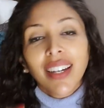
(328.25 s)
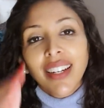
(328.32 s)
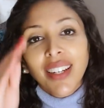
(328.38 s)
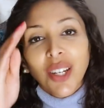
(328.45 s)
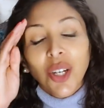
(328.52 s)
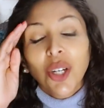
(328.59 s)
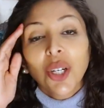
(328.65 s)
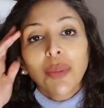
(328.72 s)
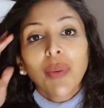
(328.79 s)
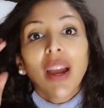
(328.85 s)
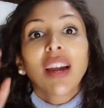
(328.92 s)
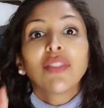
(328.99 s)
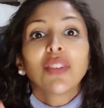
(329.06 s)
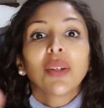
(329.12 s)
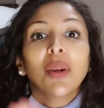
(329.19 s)
And I hope
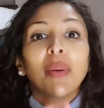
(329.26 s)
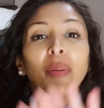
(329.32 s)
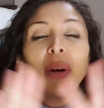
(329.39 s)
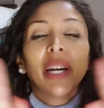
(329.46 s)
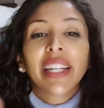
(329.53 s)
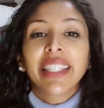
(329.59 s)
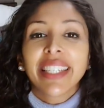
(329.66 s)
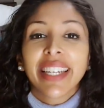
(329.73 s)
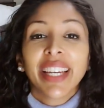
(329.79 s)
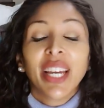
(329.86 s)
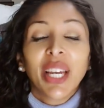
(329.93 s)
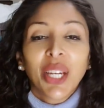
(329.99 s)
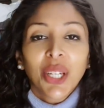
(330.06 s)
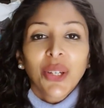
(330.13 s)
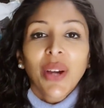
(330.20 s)
everybody
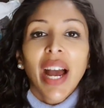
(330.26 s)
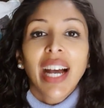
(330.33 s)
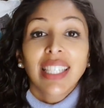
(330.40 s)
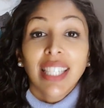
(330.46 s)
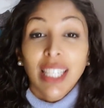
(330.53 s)
who has,